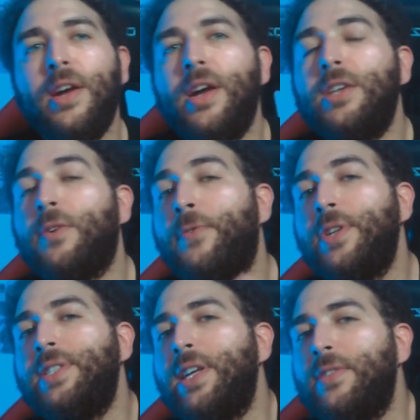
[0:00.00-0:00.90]
So
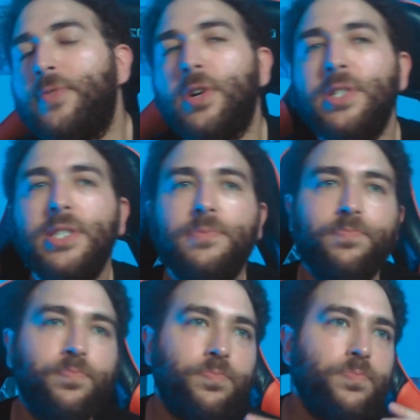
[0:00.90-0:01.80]
first things first,
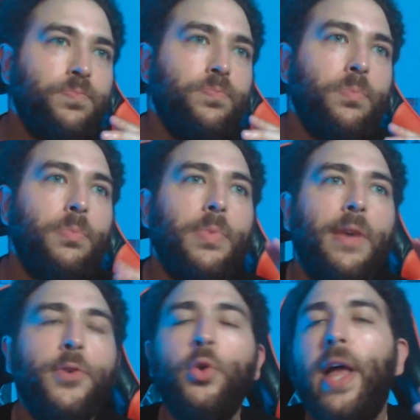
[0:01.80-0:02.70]

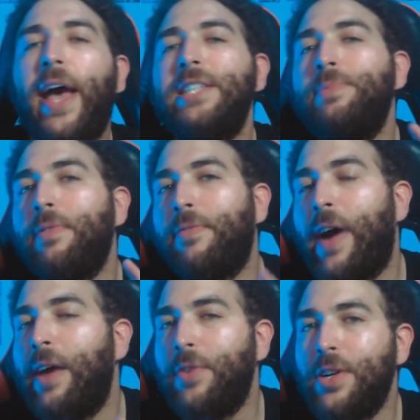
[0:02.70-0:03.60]
if you were to ask me
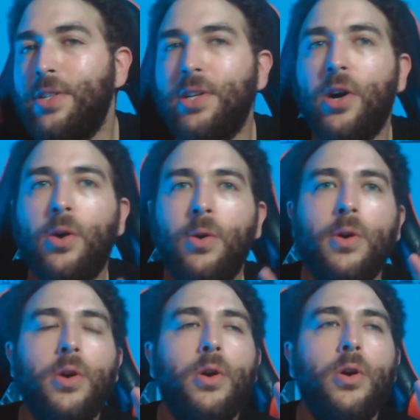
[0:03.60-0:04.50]
5 years ago
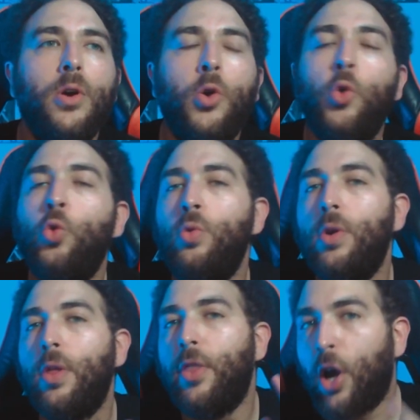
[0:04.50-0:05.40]
who
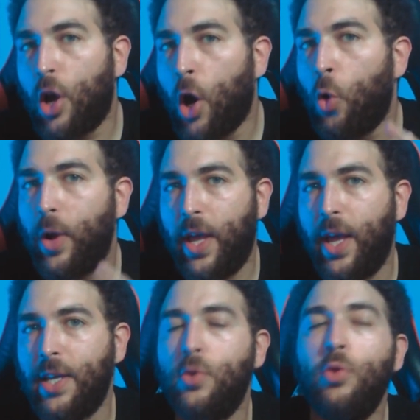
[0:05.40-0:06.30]
the GOAT
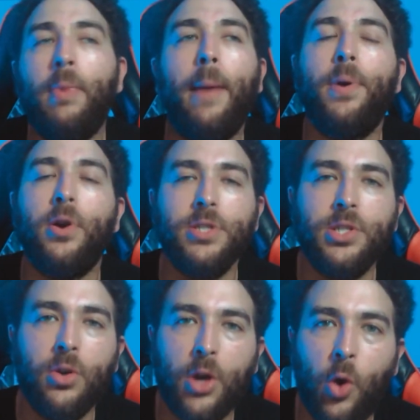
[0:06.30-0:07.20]
is, who my
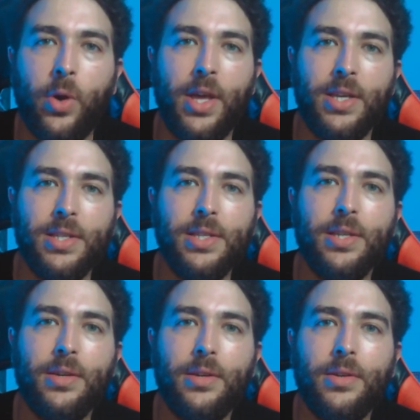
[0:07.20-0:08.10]
personal GOAT is,
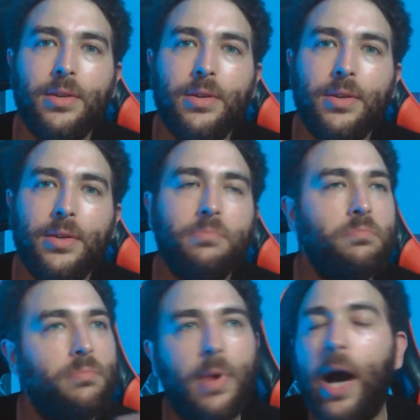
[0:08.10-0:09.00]

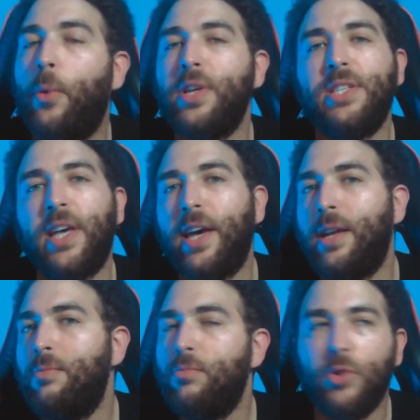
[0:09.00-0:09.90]
I would have
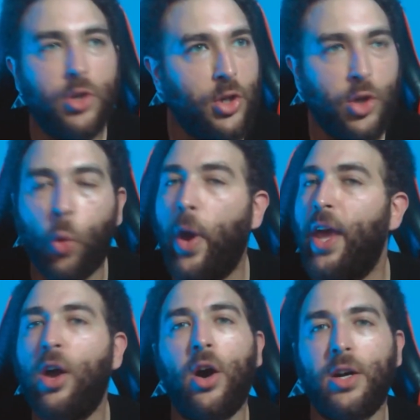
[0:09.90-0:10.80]
said
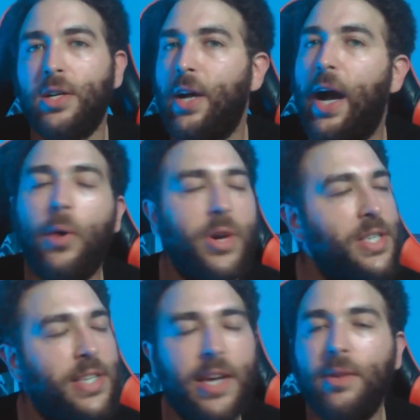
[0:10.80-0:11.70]
Dwayne Carter. I would have
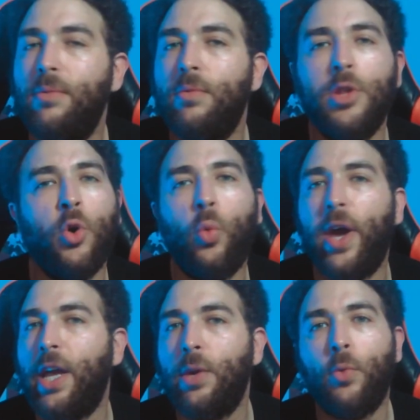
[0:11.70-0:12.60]
said Lil
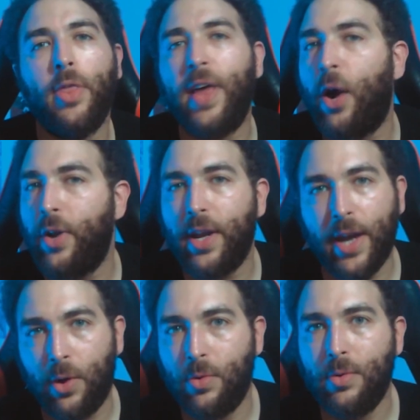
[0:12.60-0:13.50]
Wayne without a doubt.